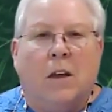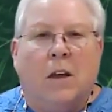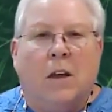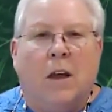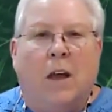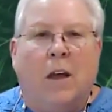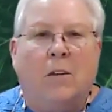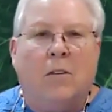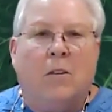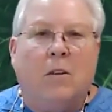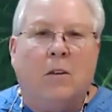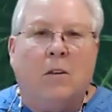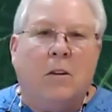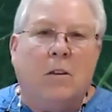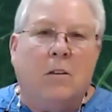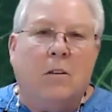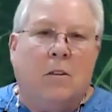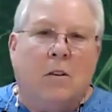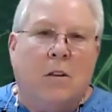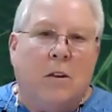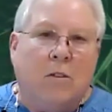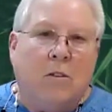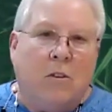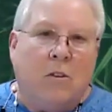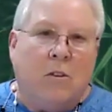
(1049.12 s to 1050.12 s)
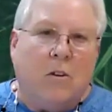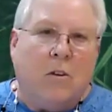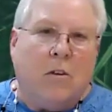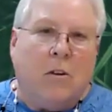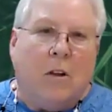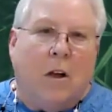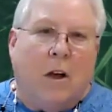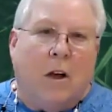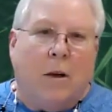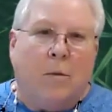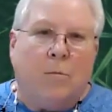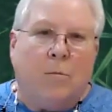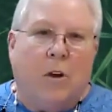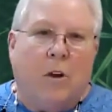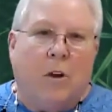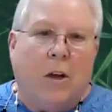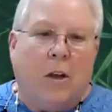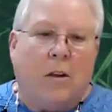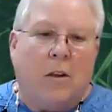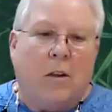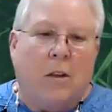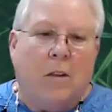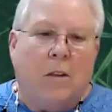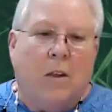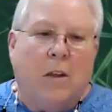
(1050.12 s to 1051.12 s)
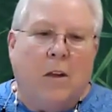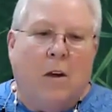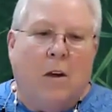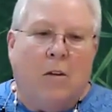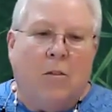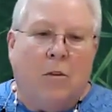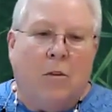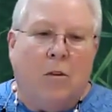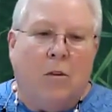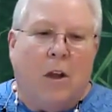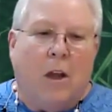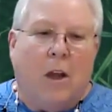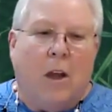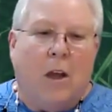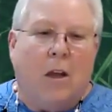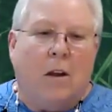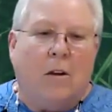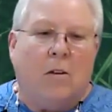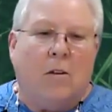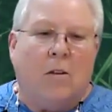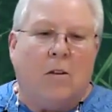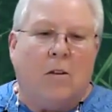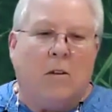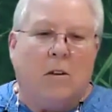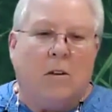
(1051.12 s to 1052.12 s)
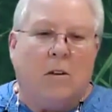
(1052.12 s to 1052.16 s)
and an additional object in the other hand.